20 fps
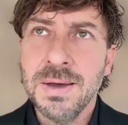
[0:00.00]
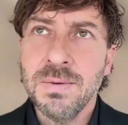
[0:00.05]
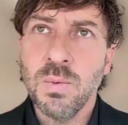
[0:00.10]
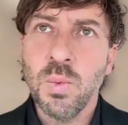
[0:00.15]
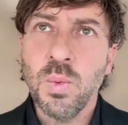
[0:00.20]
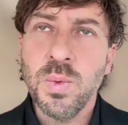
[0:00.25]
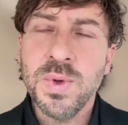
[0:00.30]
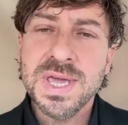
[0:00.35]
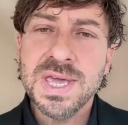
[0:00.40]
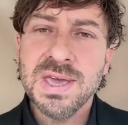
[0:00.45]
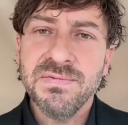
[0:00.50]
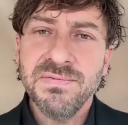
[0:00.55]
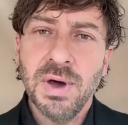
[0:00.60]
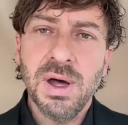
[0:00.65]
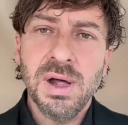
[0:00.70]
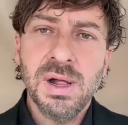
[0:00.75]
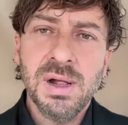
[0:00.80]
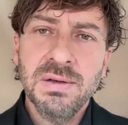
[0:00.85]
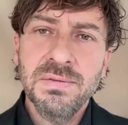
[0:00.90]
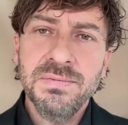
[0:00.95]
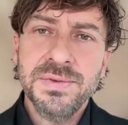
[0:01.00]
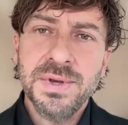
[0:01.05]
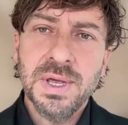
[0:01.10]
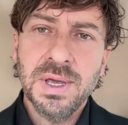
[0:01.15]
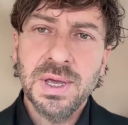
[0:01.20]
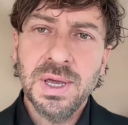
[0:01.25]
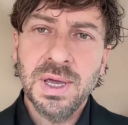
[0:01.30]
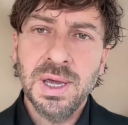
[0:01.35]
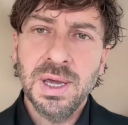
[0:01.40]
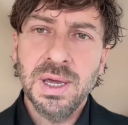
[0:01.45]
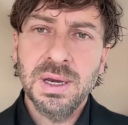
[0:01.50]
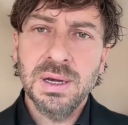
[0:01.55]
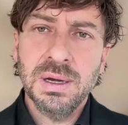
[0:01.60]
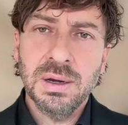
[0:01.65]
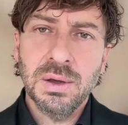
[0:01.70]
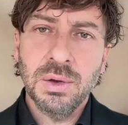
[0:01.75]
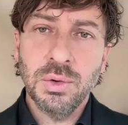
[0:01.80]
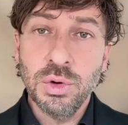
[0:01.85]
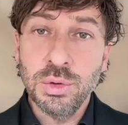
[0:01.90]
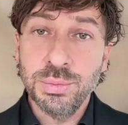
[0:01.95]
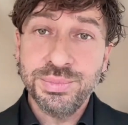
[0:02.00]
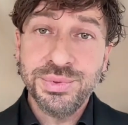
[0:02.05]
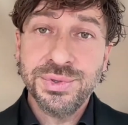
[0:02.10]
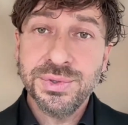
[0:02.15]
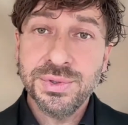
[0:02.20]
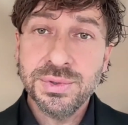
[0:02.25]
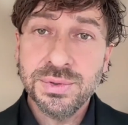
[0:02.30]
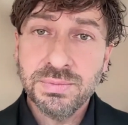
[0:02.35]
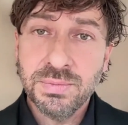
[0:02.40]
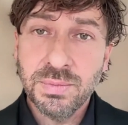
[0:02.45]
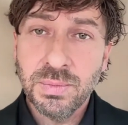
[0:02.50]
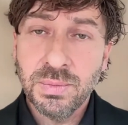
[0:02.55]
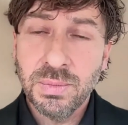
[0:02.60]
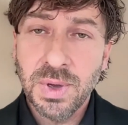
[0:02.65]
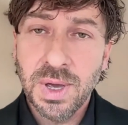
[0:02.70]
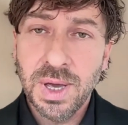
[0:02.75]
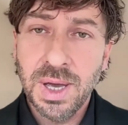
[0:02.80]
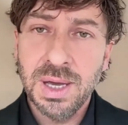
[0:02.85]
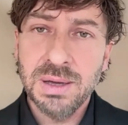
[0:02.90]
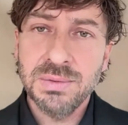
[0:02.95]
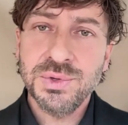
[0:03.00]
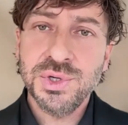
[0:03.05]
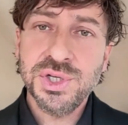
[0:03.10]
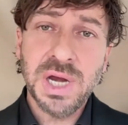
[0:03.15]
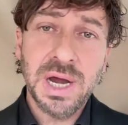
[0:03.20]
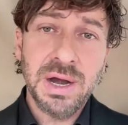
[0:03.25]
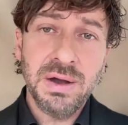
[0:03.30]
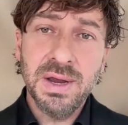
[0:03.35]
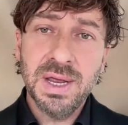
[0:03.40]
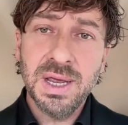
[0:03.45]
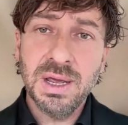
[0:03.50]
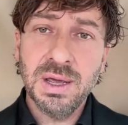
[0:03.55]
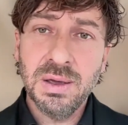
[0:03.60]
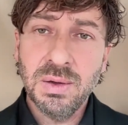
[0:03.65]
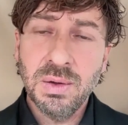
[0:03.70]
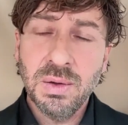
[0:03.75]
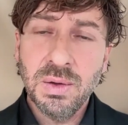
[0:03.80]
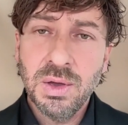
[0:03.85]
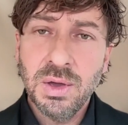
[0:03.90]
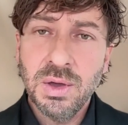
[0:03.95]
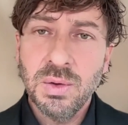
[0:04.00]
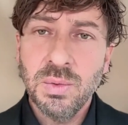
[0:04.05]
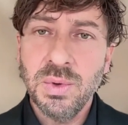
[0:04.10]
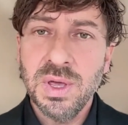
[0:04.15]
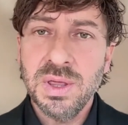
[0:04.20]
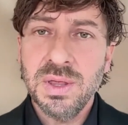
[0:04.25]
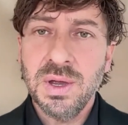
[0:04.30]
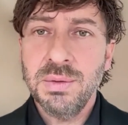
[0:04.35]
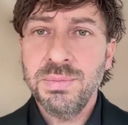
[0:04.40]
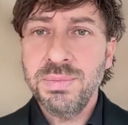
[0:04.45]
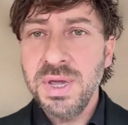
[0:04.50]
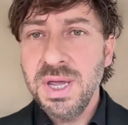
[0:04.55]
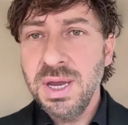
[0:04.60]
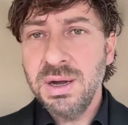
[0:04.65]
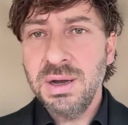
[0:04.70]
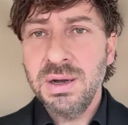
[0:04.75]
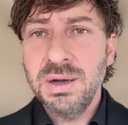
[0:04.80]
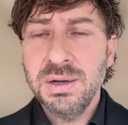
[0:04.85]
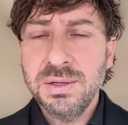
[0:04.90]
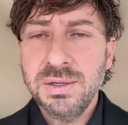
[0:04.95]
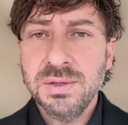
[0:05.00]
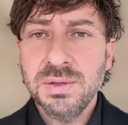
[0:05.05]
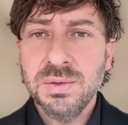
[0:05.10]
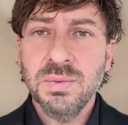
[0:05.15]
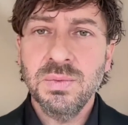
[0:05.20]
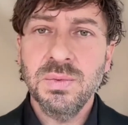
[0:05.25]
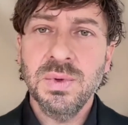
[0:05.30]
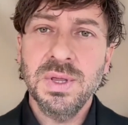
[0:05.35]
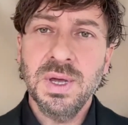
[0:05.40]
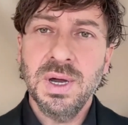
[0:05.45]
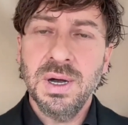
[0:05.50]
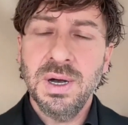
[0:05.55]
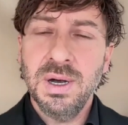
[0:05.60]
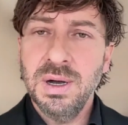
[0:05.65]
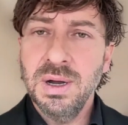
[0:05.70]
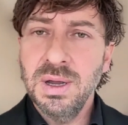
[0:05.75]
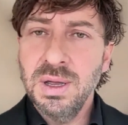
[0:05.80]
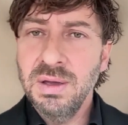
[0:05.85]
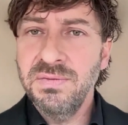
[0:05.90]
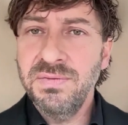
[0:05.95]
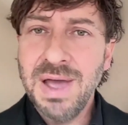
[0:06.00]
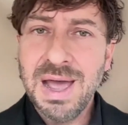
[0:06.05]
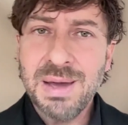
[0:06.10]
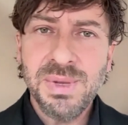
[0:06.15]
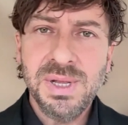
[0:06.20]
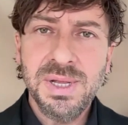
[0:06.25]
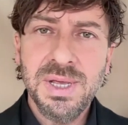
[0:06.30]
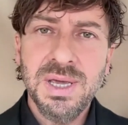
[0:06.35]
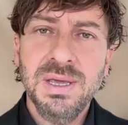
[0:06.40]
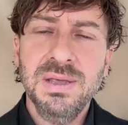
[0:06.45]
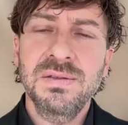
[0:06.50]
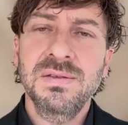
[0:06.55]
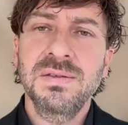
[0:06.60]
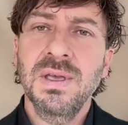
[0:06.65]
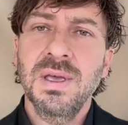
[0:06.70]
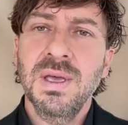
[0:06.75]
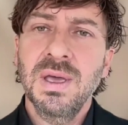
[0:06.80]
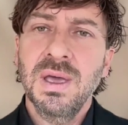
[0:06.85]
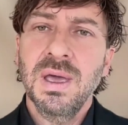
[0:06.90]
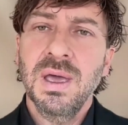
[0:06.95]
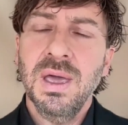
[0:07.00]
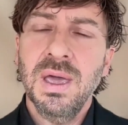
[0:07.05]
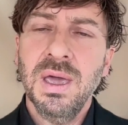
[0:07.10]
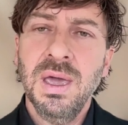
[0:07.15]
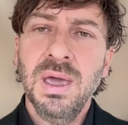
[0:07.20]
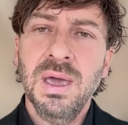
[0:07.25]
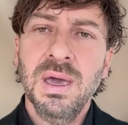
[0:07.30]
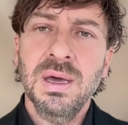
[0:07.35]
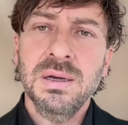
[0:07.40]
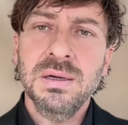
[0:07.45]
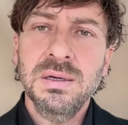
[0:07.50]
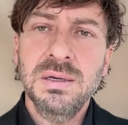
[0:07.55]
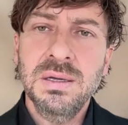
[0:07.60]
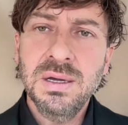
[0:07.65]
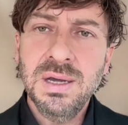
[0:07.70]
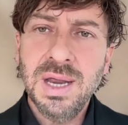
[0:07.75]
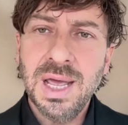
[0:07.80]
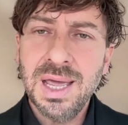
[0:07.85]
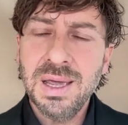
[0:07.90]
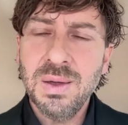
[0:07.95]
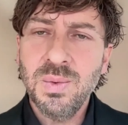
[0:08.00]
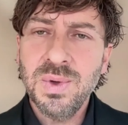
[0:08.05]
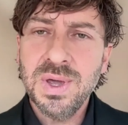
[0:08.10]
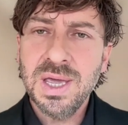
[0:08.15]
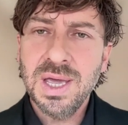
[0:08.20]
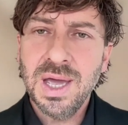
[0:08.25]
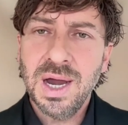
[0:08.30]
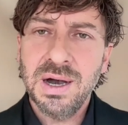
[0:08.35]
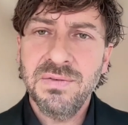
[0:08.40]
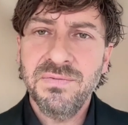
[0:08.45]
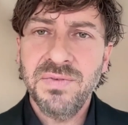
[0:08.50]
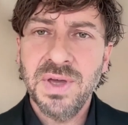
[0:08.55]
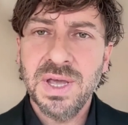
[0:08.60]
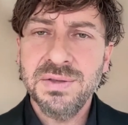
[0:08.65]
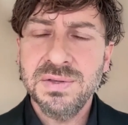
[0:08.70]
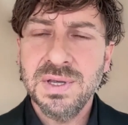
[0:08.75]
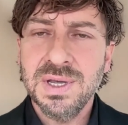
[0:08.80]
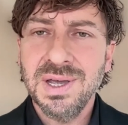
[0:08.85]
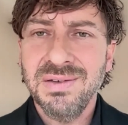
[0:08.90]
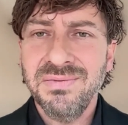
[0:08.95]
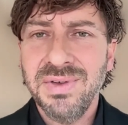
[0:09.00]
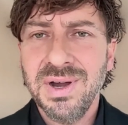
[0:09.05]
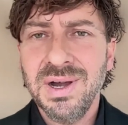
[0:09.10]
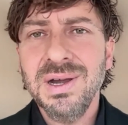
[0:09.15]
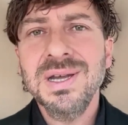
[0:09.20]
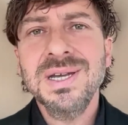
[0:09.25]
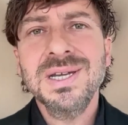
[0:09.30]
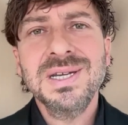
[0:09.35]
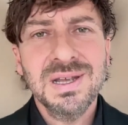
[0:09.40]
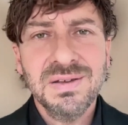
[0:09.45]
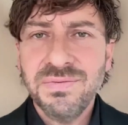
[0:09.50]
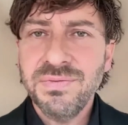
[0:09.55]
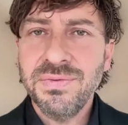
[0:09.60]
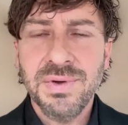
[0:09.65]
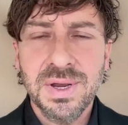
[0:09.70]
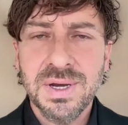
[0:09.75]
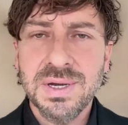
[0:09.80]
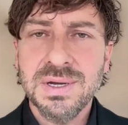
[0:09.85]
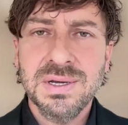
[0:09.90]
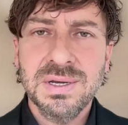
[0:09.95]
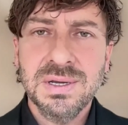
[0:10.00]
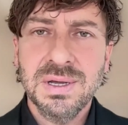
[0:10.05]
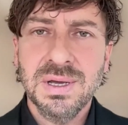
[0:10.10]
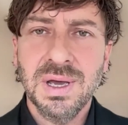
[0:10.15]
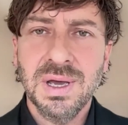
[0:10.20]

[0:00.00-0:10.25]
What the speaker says: We evolved in groups, sharing with our peers, with our families, and today we are facing a very different